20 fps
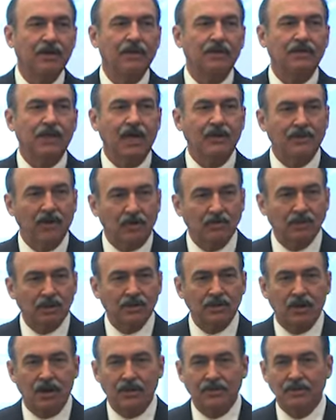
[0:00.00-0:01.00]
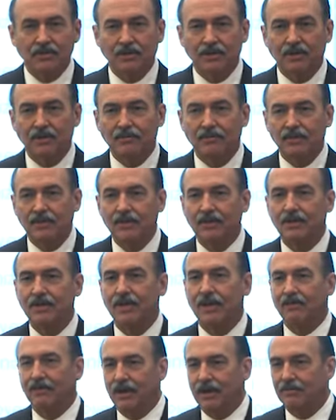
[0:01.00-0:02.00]
Dave Ulrich talked to him.
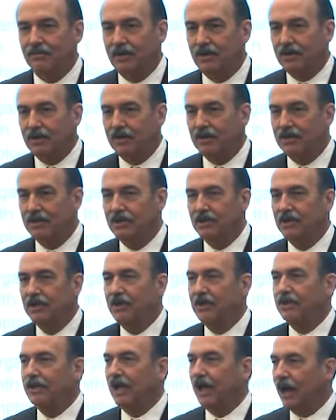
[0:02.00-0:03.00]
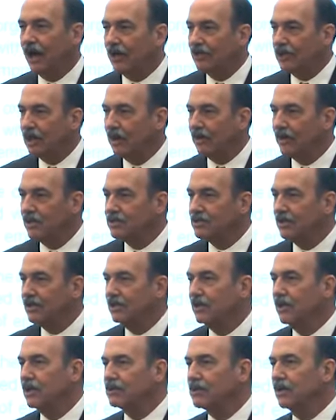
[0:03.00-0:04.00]
They read a book. They hired Gary
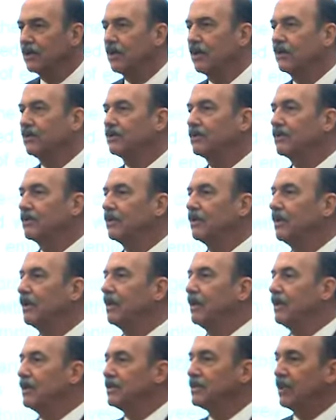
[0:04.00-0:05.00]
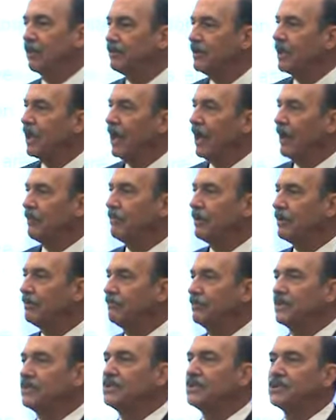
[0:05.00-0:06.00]
as a coach. Something
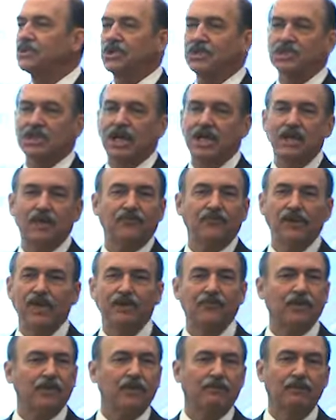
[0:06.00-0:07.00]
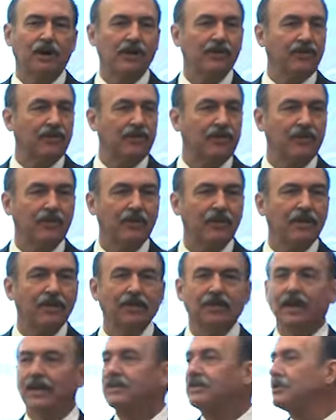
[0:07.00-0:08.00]
happened. This is just kind of the flavor of the month.
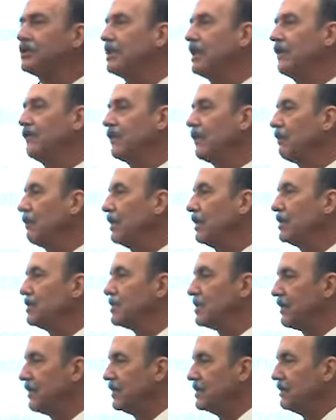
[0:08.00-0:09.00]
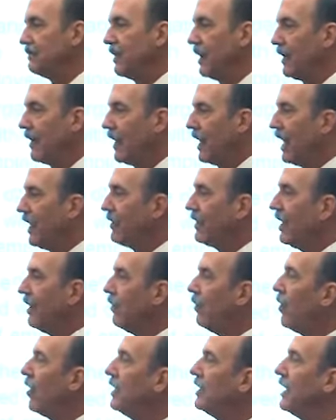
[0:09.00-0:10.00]
Let's see if they're really serious about it. I'll get
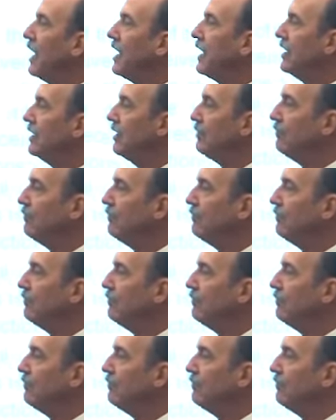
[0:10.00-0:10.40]
one leg in the